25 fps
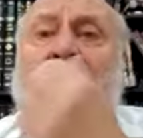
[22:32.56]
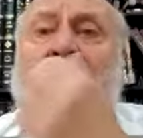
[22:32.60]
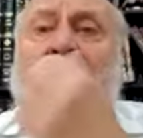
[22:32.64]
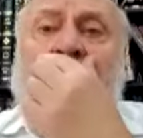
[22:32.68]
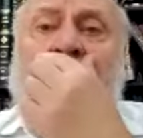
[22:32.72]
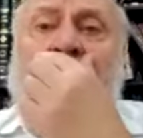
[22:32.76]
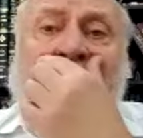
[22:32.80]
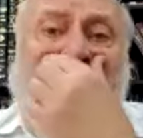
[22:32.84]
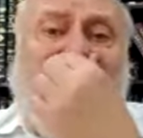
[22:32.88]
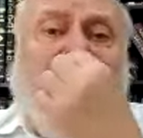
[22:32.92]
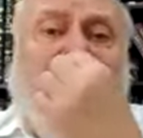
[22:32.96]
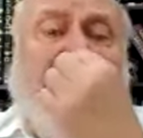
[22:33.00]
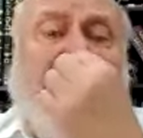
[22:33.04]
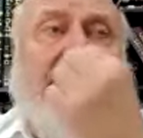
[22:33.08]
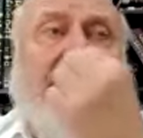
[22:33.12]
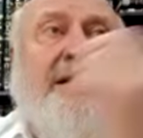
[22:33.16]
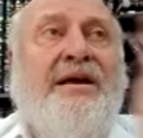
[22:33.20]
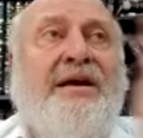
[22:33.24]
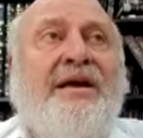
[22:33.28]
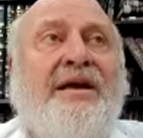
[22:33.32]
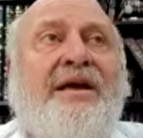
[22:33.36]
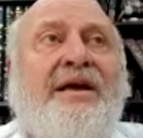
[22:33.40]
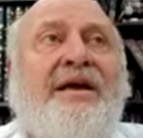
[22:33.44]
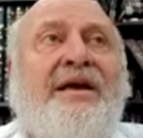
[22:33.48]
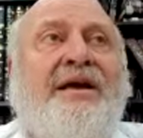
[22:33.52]
Where
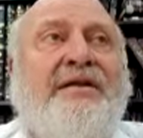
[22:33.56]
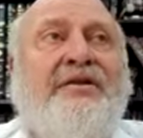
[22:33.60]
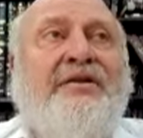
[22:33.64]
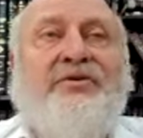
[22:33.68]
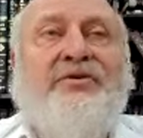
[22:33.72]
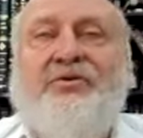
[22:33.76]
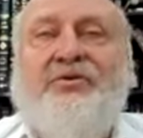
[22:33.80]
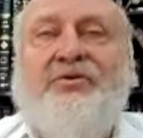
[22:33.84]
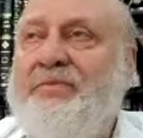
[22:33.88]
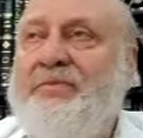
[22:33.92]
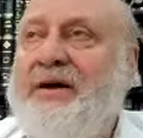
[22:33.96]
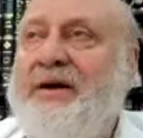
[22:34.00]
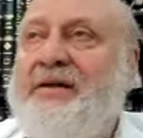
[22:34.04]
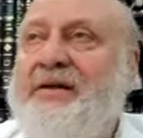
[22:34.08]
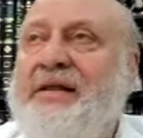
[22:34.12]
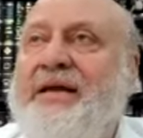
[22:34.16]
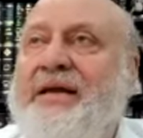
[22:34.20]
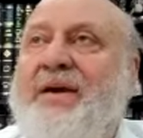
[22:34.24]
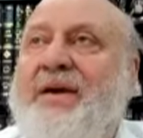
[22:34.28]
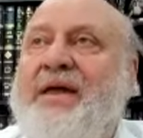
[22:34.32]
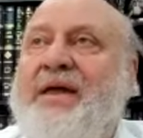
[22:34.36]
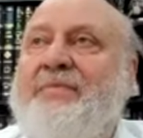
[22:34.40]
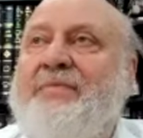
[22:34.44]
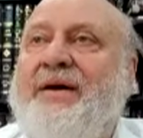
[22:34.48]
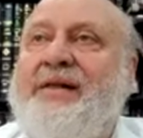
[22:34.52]
Rashi to
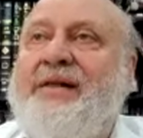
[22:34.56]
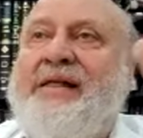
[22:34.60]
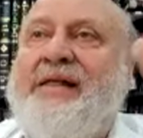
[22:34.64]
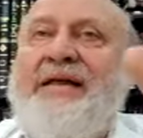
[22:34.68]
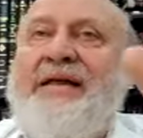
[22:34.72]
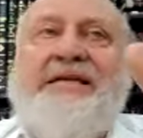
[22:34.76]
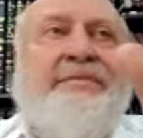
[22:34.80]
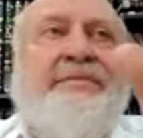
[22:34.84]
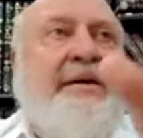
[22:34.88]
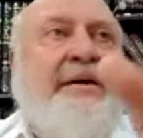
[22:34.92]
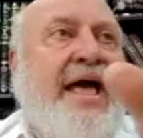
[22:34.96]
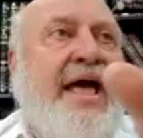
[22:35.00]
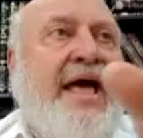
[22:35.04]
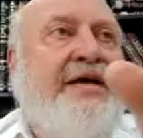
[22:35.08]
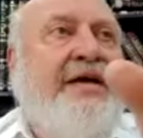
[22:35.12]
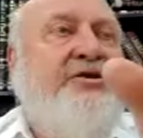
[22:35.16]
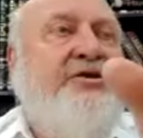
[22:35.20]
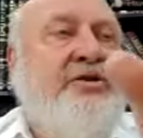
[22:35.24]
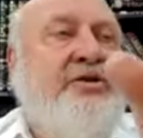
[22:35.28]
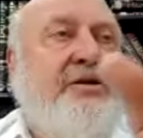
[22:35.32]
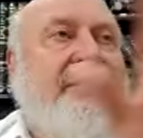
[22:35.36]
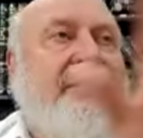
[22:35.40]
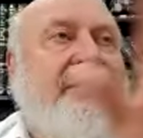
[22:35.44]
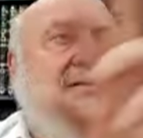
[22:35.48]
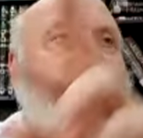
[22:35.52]
machlek. We had a machlek about
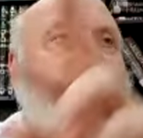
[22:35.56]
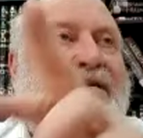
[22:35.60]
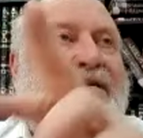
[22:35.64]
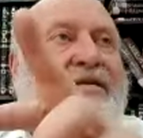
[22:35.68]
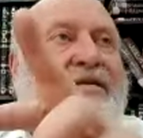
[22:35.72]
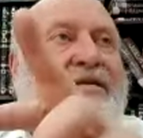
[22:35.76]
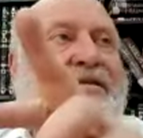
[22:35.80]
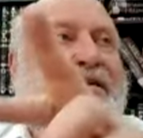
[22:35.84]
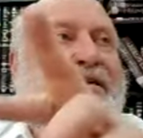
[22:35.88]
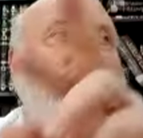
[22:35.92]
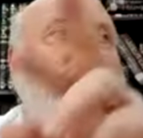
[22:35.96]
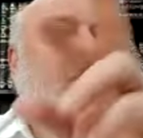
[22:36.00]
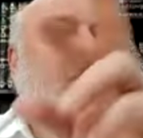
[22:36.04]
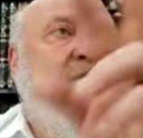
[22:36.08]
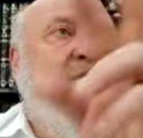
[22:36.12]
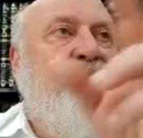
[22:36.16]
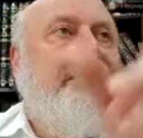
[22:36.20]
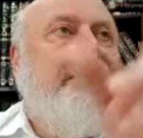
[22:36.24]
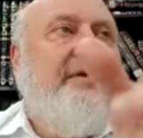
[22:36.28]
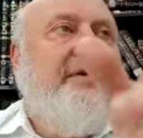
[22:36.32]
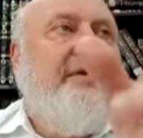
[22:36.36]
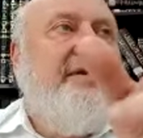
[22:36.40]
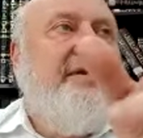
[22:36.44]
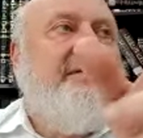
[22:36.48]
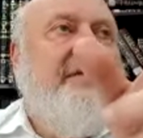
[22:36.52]
Eshig, the sixth year
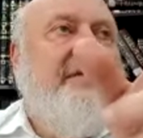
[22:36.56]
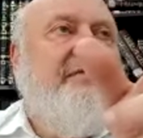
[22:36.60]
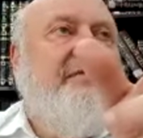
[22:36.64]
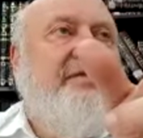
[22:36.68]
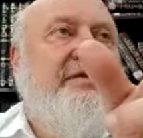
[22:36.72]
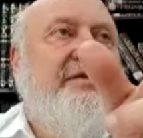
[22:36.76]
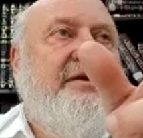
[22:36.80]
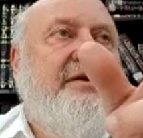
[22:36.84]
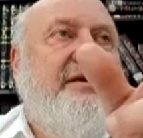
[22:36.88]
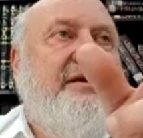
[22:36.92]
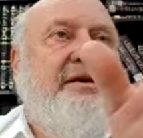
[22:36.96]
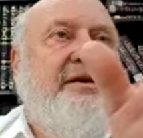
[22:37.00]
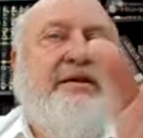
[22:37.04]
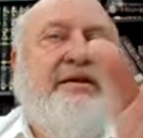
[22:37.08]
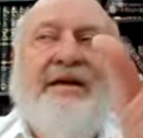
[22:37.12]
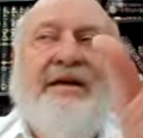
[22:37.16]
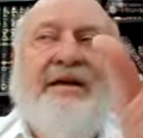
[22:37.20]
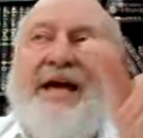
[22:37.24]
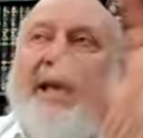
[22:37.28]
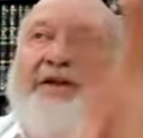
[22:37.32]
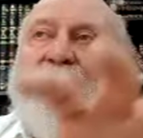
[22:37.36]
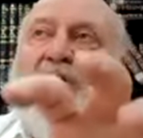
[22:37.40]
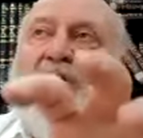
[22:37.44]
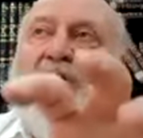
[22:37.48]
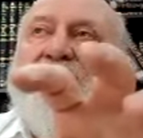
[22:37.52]
going to the seventh year.
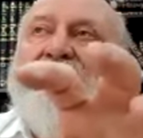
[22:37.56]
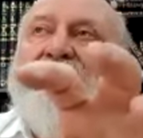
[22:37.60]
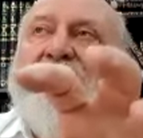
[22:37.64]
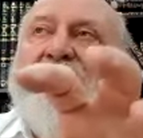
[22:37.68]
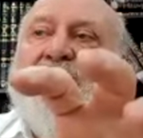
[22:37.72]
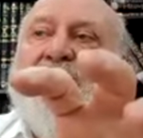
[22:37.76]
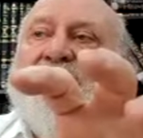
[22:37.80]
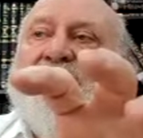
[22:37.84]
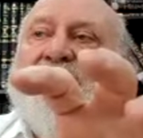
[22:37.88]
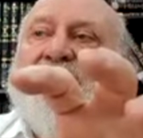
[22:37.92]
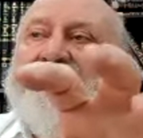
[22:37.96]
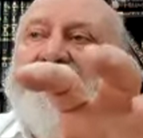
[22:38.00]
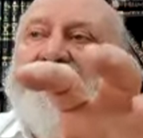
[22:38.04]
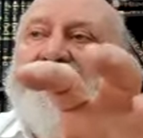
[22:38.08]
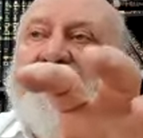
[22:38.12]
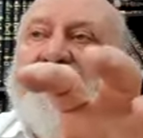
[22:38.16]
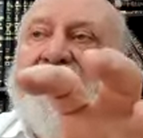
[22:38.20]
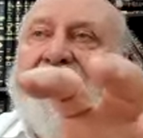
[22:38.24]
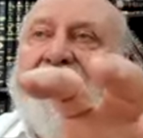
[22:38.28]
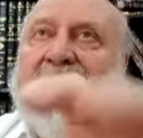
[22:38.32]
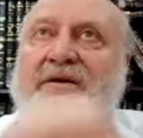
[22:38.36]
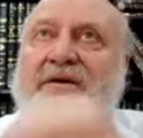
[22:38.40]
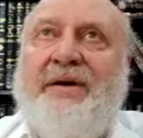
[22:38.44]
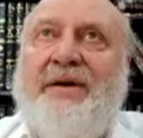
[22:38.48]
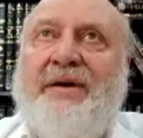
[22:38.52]
The chanotah was the
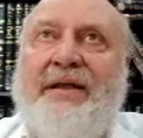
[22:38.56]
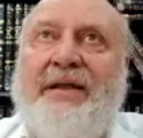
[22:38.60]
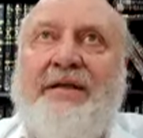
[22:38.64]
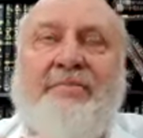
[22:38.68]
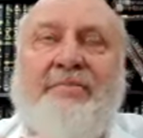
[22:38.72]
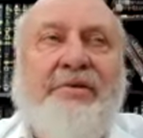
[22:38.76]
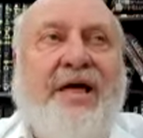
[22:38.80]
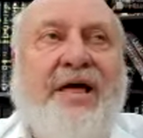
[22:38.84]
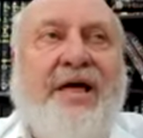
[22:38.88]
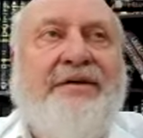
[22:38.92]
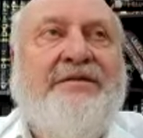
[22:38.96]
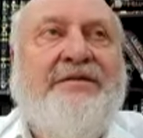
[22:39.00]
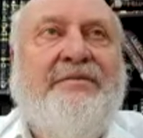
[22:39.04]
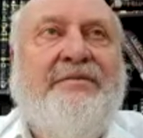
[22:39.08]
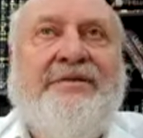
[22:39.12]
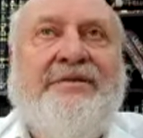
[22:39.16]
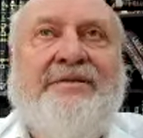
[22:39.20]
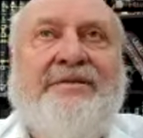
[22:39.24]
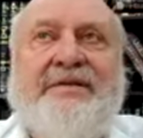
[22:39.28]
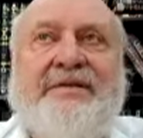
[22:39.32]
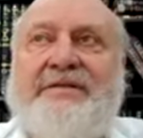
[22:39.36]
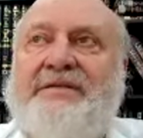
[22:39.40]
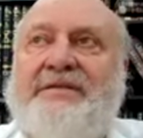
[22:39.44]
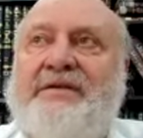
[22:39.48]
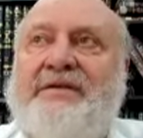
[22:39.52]
sixth year. It began to
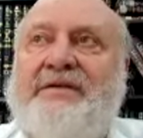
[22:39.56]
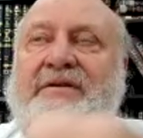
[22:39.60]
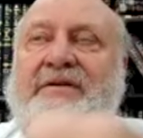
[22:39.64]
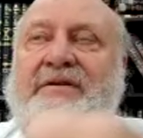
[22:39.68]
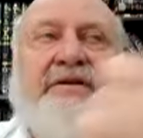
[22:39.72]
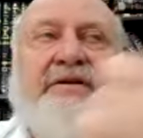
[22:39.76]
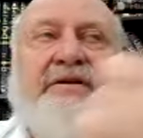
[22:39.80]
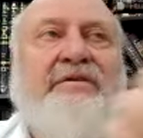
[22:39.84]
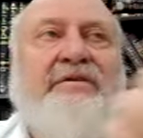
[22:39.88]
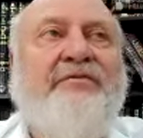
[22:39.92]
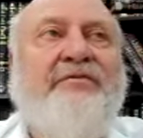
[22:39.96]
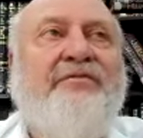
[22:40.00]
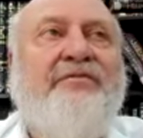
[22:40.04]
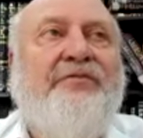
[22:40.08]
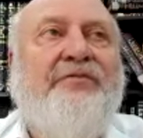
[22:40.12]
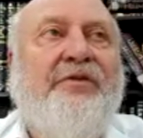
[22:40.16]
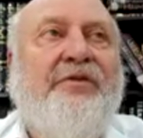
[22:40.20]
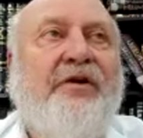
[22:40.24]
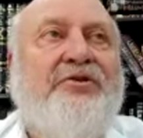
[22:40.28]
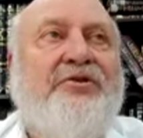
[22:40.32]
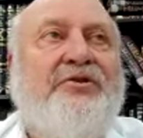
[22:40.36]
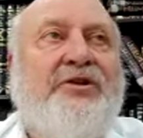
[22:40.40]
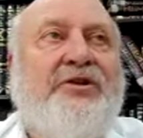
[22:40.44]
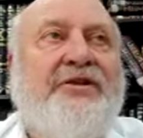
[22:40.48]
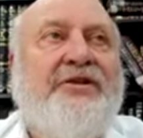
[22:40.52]
blossom the sixth year and didn't
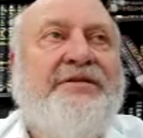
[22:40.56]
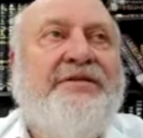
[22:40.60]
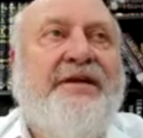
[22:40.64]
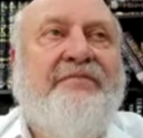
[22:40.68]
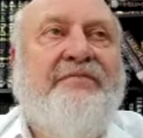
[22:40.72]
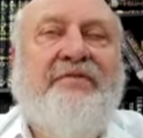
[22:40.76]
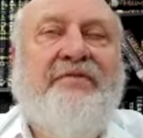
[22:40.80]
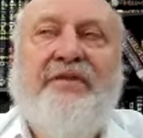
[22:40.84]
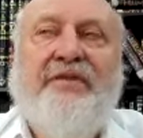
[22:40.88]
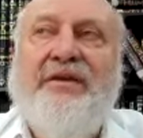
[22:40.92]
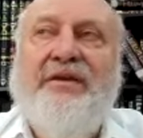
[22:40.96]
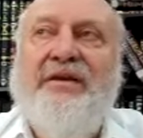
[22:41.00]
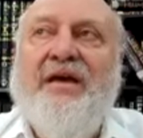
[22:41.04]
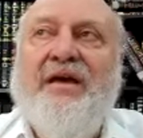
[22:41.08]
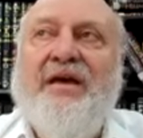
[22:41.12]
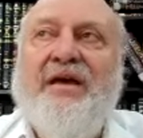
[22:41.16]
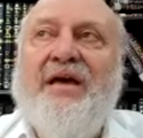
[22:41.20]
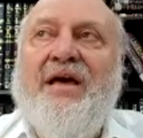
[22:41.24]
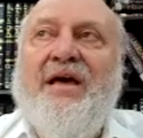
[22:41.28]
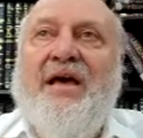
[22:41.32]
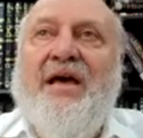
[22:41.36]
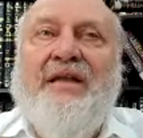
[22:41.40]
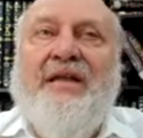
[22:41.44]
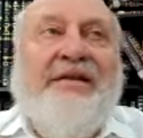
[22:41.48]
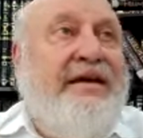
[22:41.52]
flourish till the seventh year.
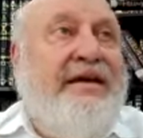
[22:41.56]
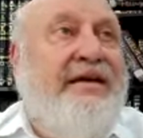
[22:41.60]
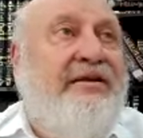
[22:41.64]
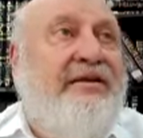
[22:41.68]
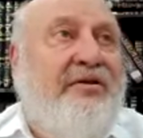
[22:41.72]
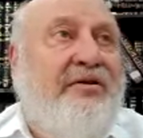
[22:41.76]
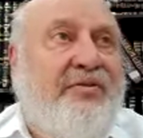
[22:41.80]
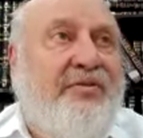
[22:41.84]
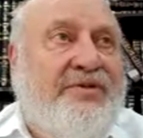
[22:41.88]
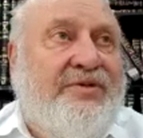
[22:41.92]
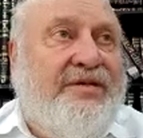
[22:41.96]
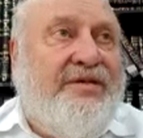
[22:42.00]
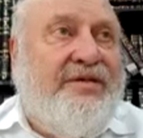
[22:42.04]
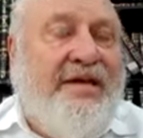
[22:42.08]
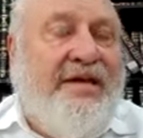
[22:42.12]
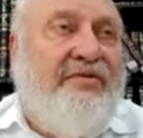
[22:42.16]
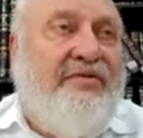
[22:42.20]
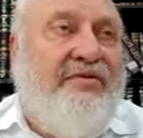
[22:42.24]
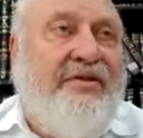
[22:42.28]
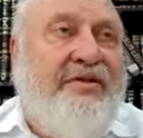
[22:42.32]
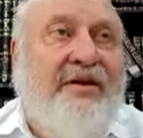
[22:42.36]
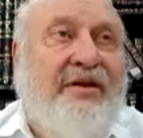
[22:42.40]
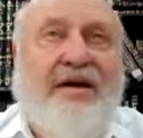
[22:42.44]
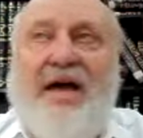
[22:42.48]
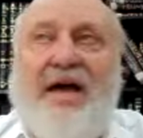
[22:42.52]
Lakita was the
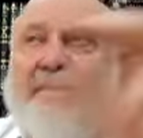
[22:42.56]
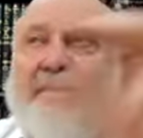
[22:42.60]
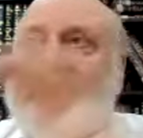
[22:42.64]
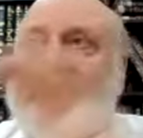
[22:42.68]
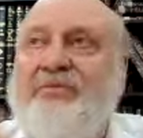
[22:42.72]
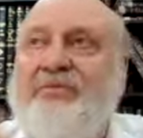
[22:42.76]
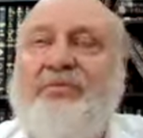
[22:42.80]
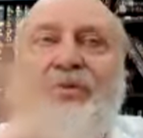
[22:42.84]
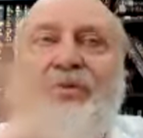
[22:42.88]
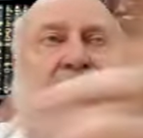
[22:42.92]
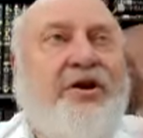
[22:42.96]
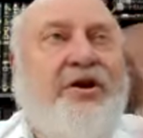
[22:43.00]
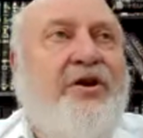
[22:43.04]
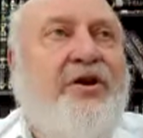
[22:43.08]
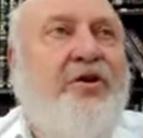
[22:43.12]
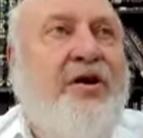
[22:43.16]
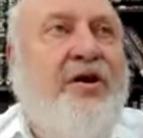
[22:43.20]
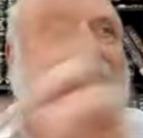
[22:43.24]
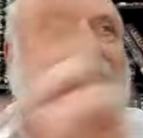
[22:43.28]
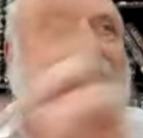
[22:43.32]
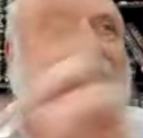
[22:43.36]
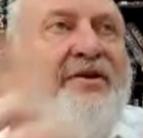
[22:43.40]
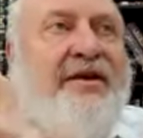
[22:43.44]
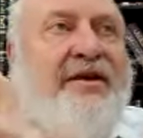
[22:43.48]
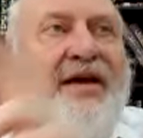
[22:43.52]
seventh year. What do you
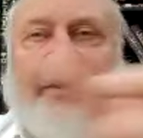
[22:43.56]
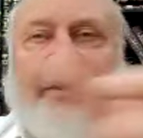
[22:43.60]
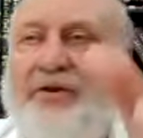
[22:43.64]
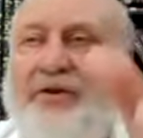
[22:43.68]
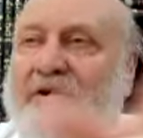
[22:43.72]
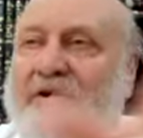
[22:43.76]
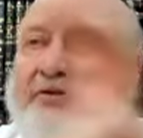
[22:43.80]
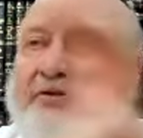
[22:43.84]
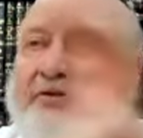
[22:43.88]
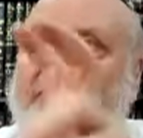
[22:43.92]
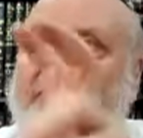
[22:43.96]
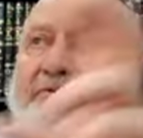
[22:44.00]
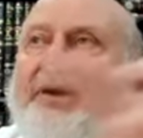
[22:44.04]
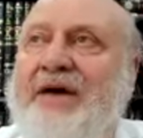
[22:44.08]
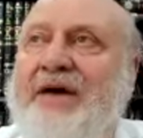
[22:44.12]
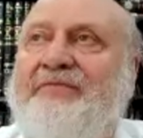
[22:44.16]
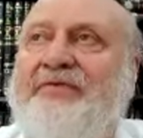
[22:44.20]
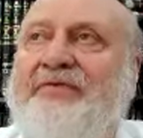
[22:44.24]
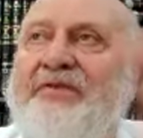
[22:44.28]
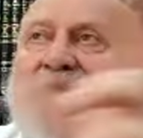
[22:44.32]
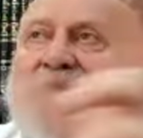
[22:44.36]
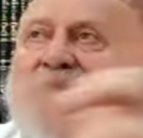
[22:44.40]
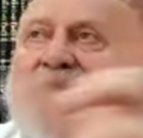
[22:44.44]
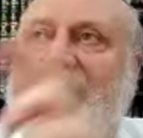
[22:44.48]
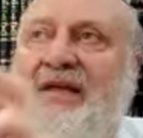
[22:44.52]
go after? The chanotah or
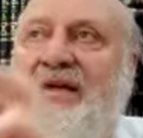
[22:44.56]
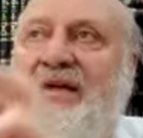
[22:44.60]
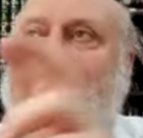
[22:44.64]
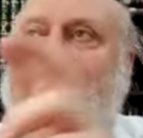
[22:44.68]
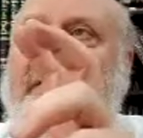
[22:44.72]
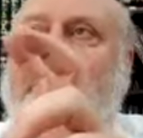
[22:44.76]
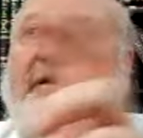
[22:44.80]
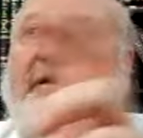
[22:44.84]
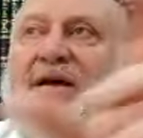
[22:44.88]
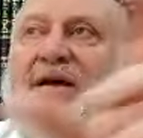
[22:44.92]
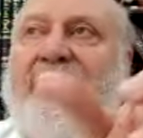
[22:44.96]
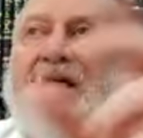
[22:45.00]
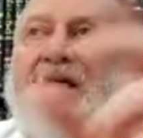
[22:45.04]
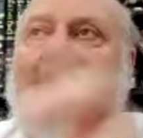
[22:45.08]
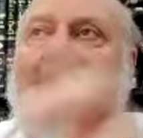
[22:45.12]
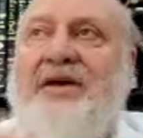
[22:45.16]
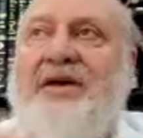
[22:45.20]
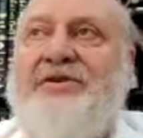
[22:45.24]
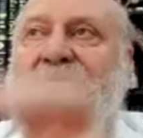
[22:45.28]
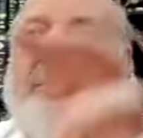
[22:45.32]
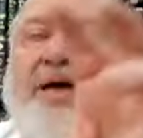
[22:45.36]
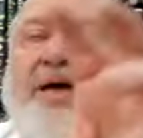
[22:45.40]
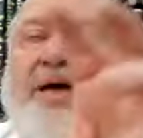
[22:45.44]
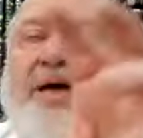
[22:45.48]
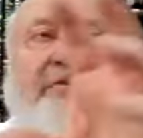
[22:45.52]
after the Lakita?
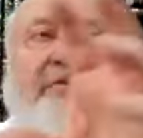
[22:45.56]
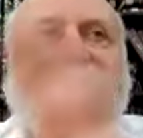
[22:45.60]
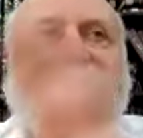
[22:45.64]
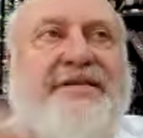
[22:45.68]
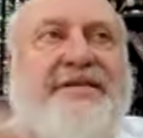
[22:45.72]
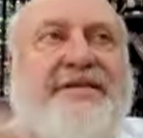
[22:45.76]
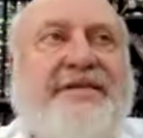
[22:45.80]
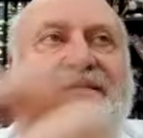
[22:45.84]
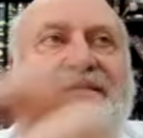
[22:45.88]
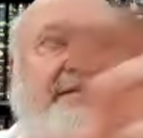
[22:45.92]
So we have the sixth